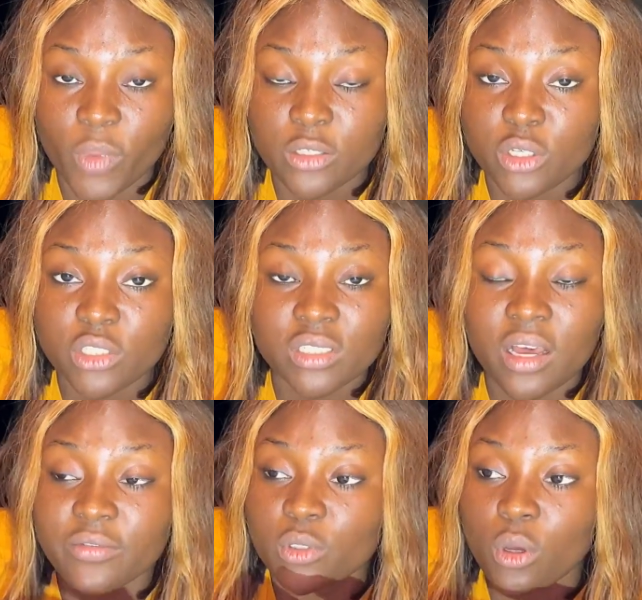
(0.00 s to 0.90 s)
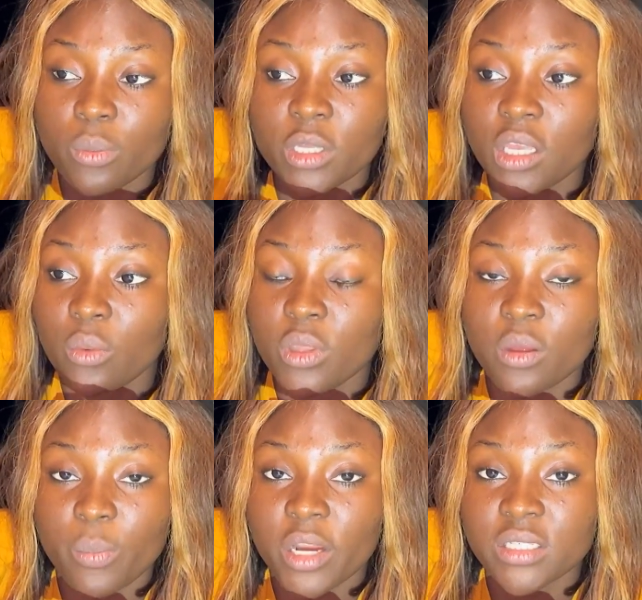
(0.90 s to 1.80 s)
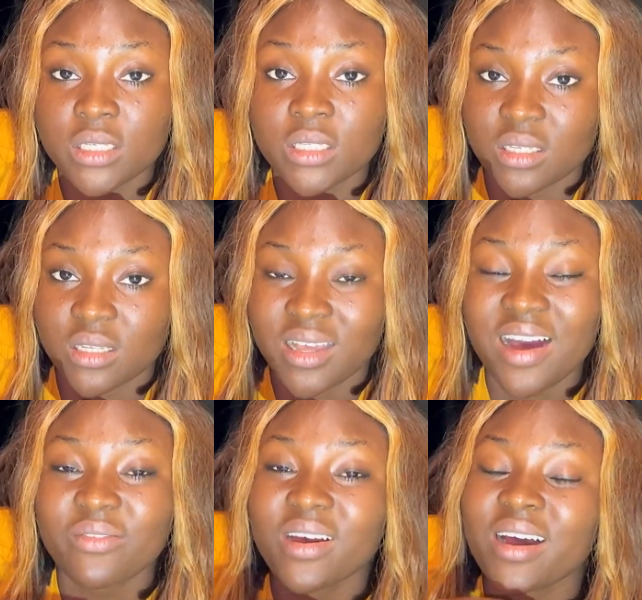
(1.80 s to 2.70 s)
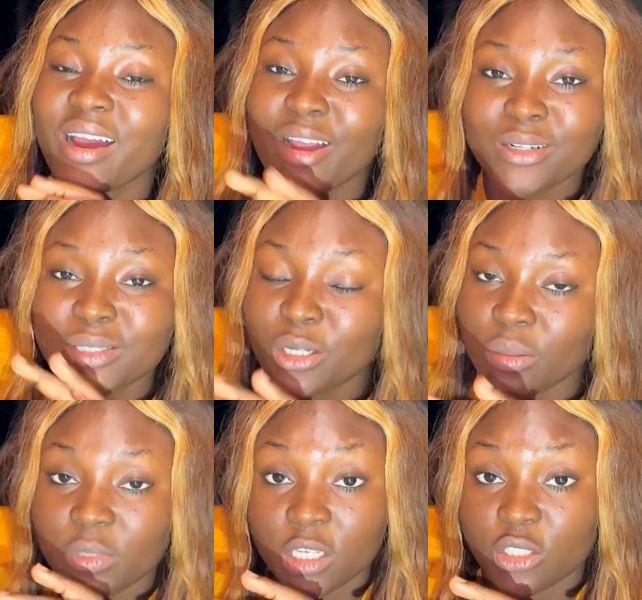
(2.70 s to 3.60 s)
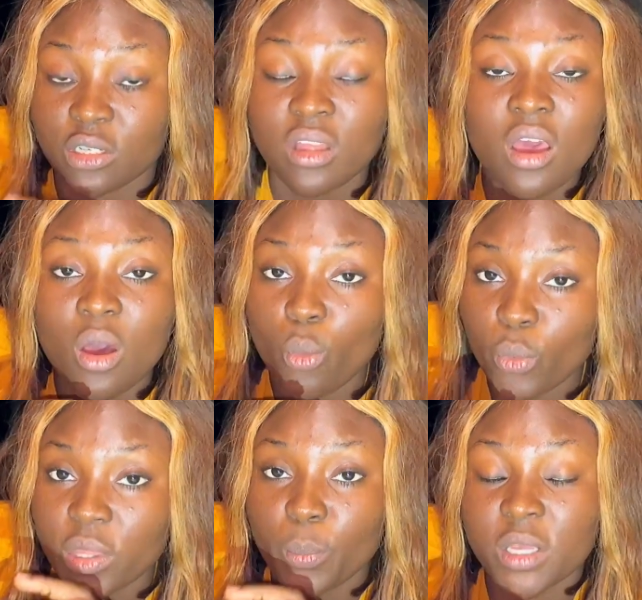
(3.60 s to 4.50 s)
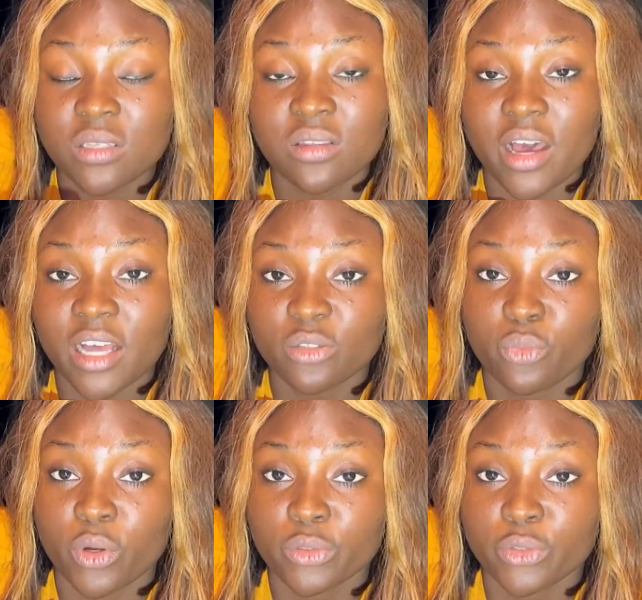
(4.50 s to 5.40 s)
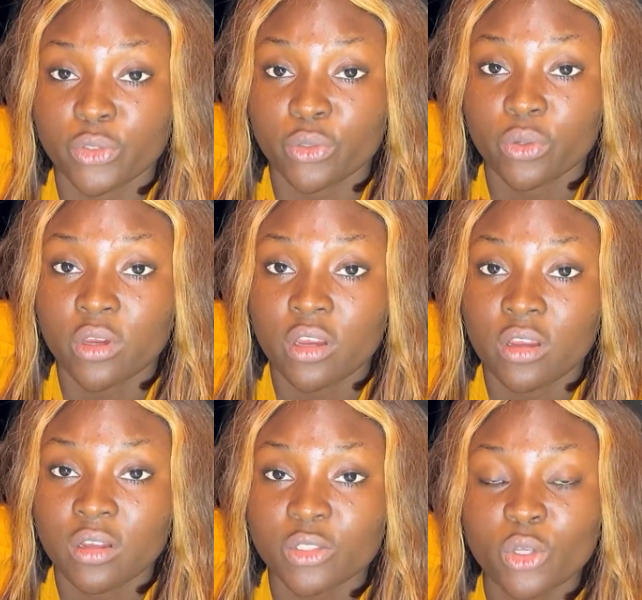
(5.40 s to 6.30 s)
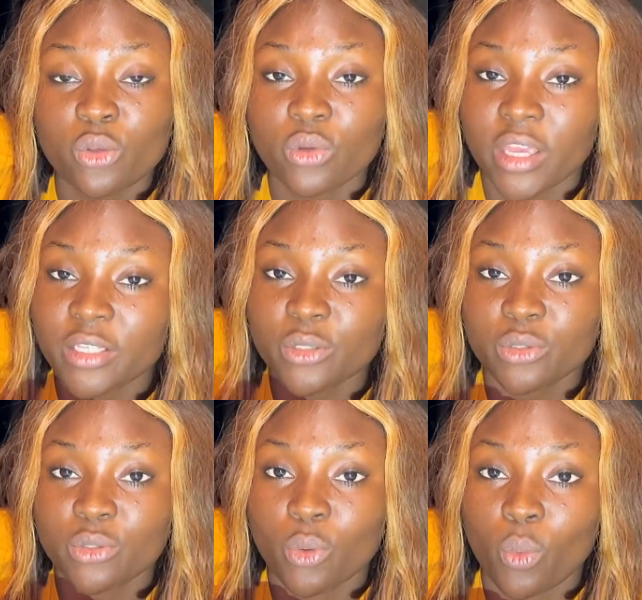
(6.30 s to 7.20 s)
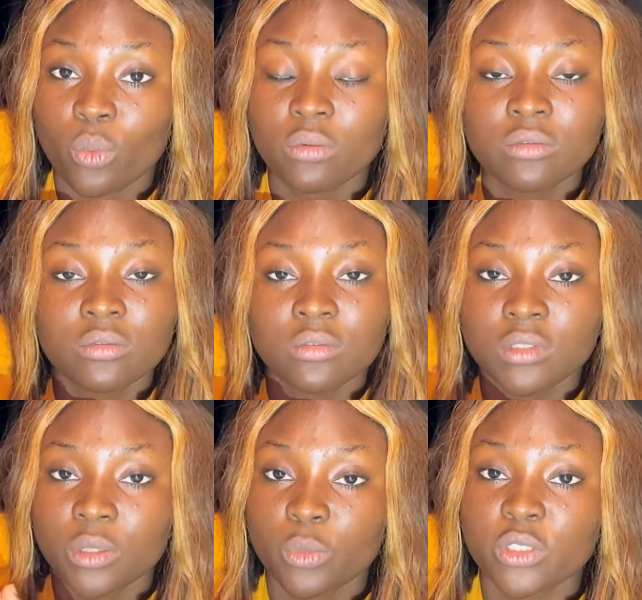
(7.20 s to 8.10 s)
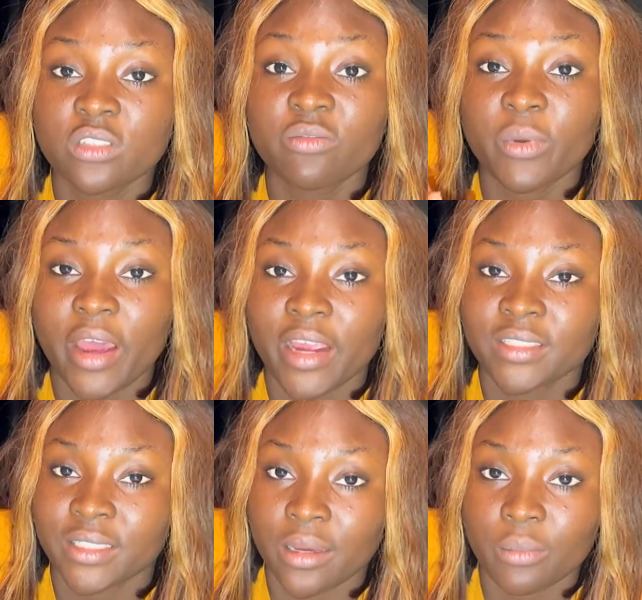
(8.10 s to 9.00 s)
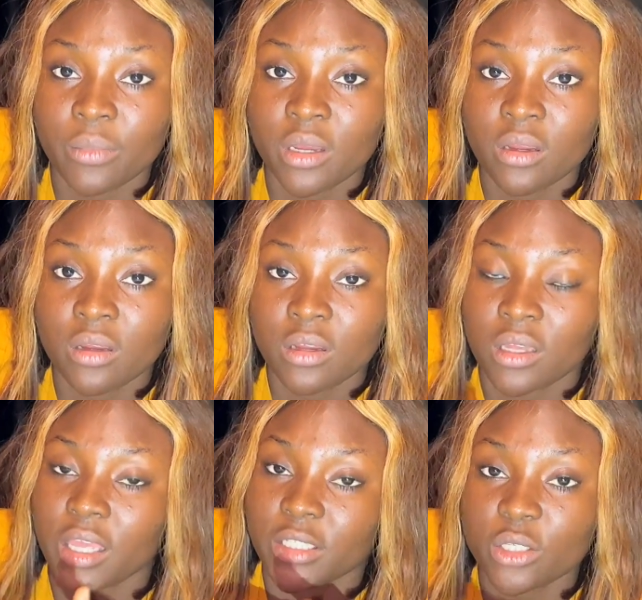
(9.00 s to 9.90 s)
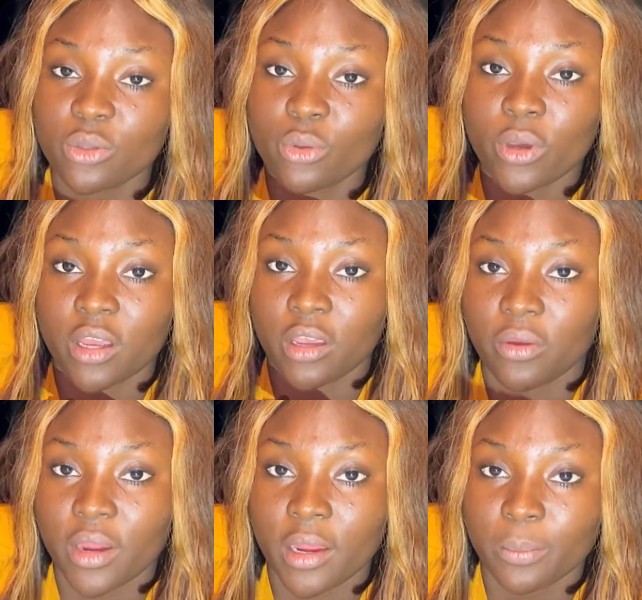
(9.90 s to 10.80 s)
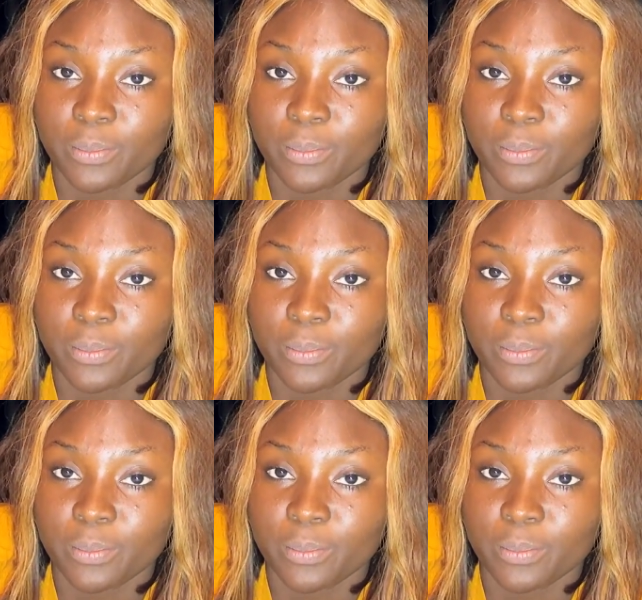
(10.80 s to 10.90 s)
So you just have to communicate with the person, then have a healthy communication with the person that has wronged you. So you get to know the motive behind them getting you angry.